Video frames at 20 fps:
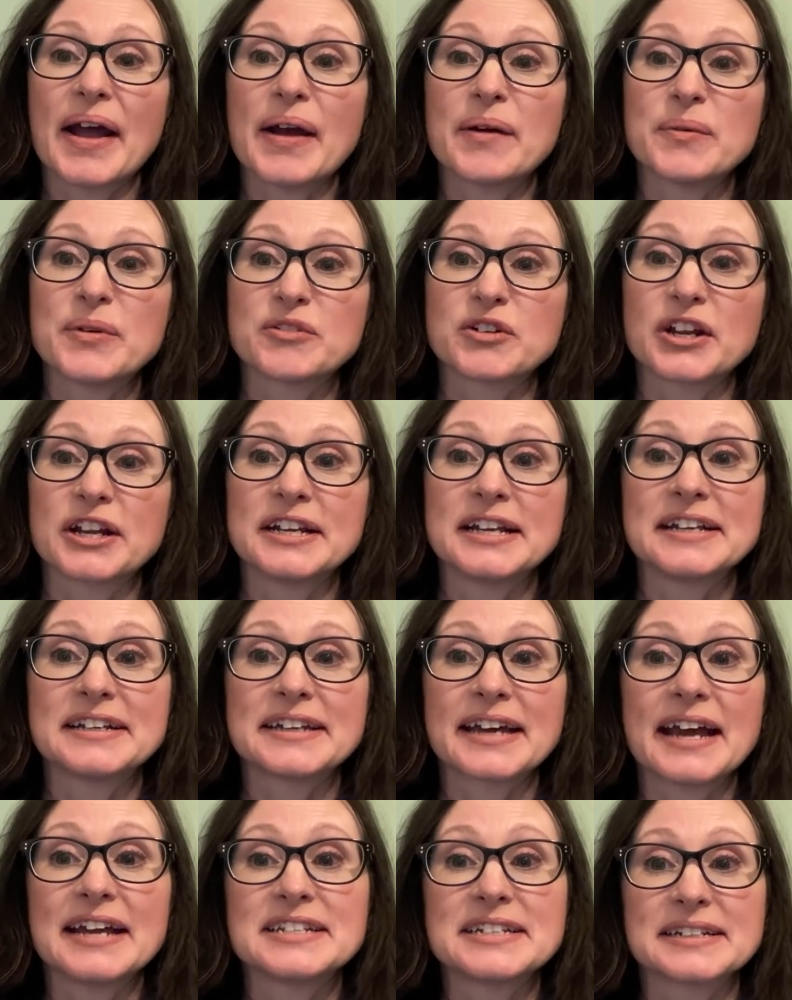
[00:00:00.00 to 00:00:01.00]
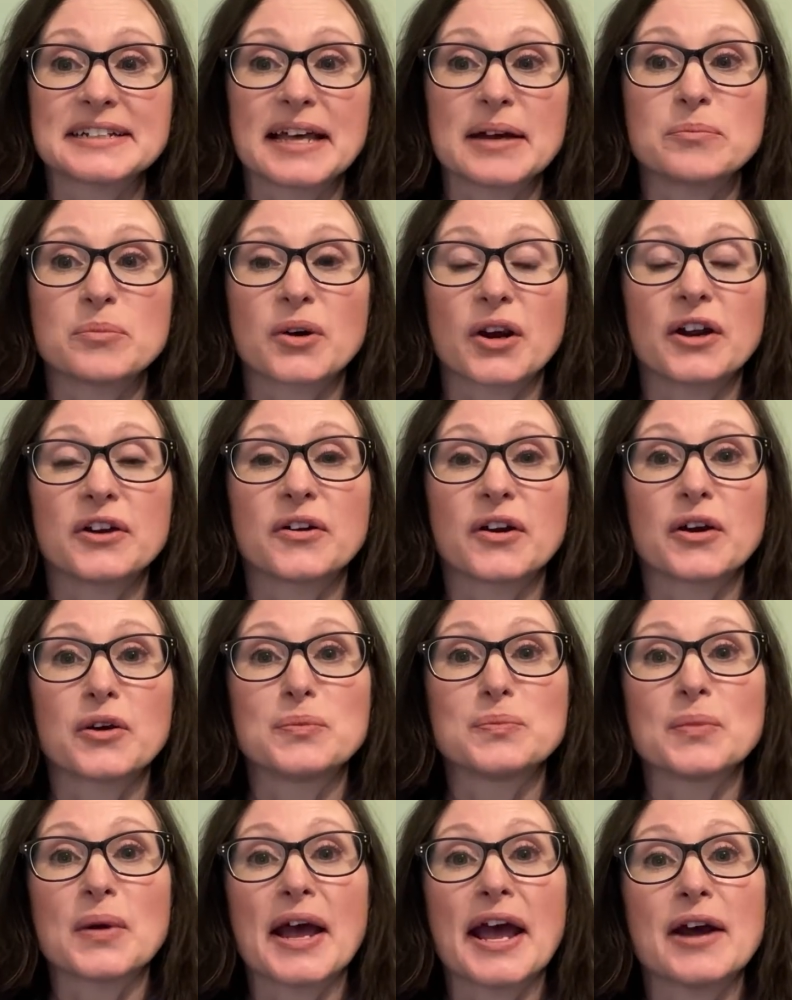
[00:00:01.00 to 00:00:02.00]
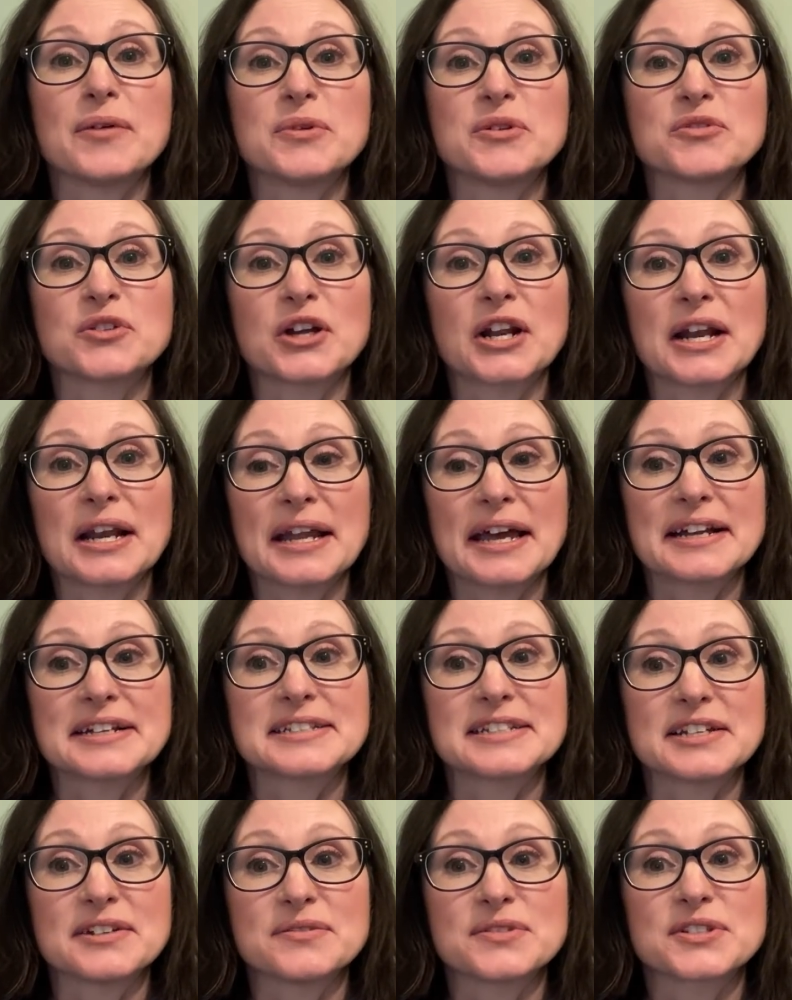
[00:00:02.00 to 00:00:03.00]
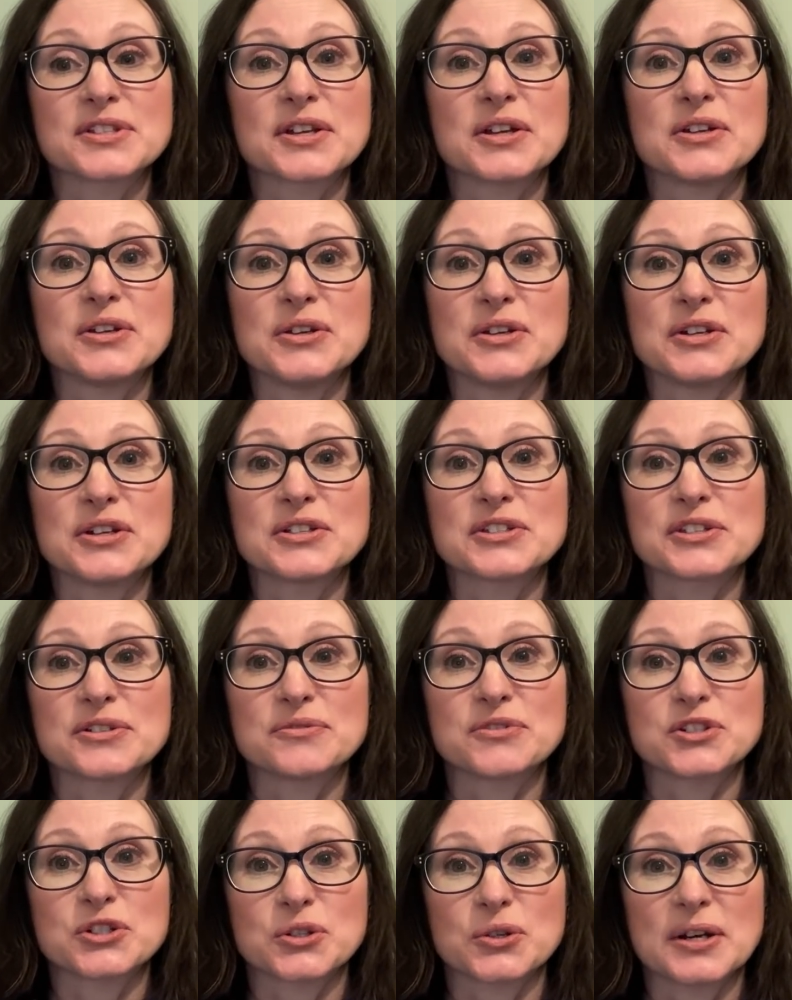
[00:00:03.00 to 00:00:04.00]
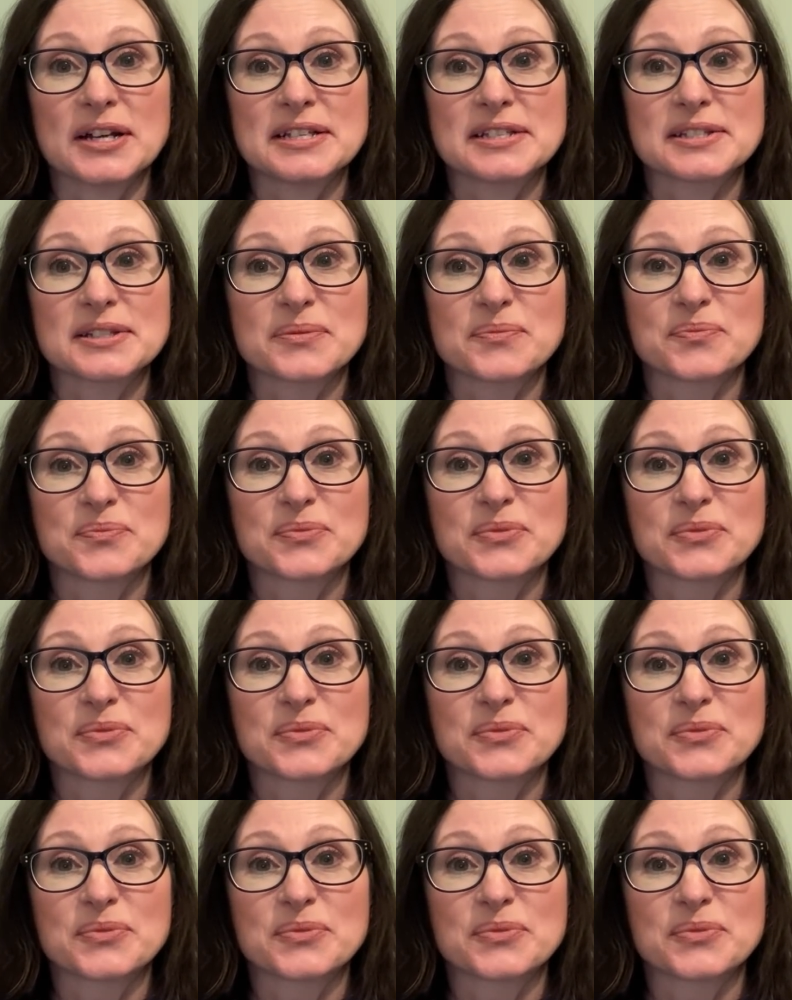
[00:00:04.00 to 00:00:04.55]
We've got an engaging lab program and we've got electives, units of choice.